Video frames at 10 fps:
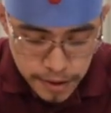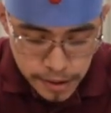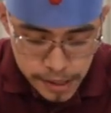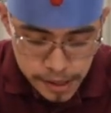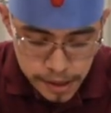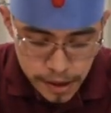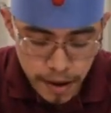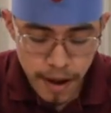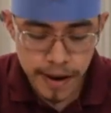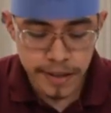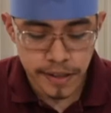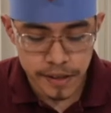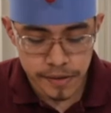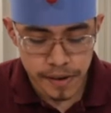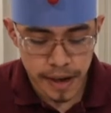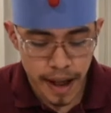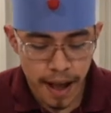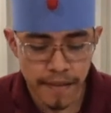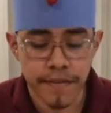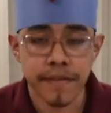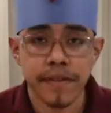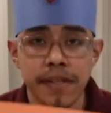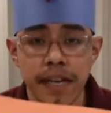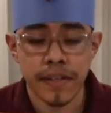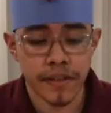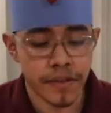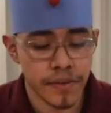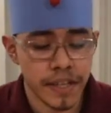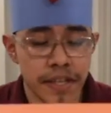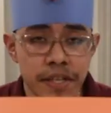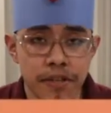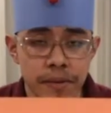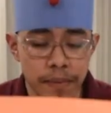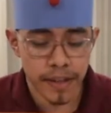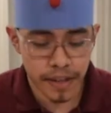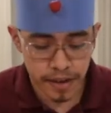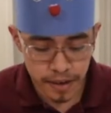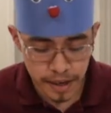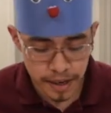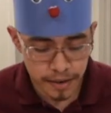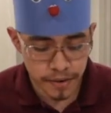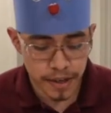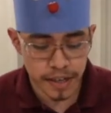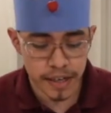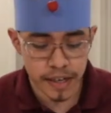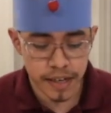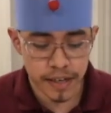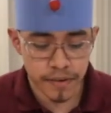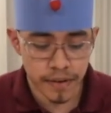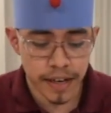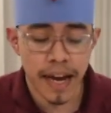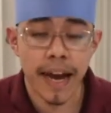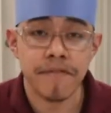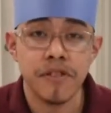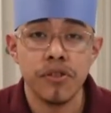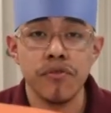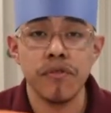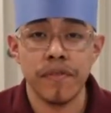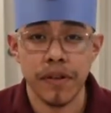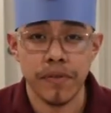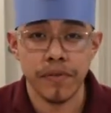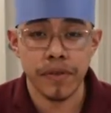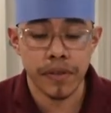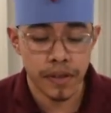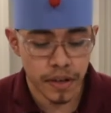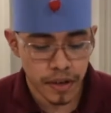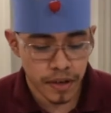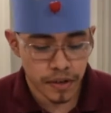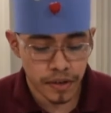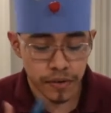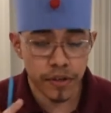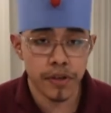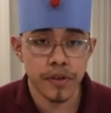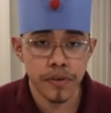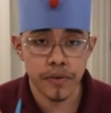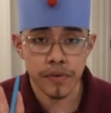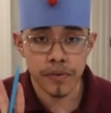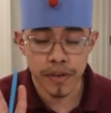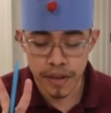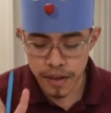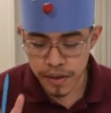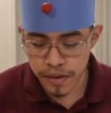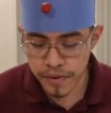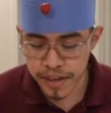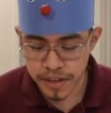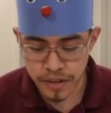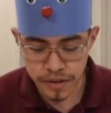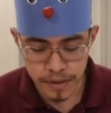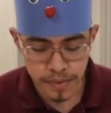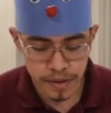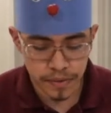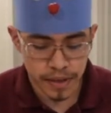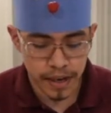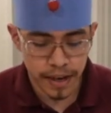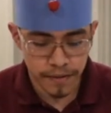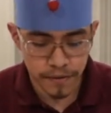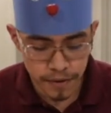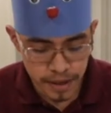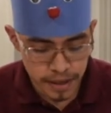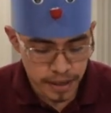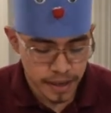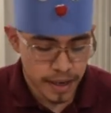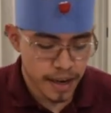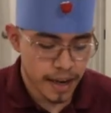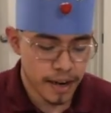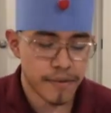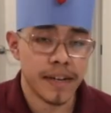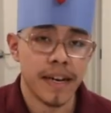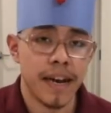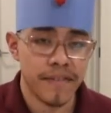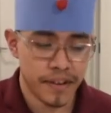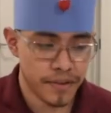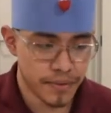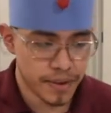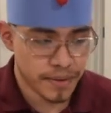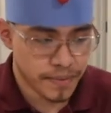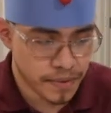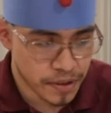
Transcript: Okay, so we're gonna have that's our three-inch strip right there, and we're gonna cut. We're gonna have two of those. So two three strips. So we're gonna have one, and we're gonna have another one.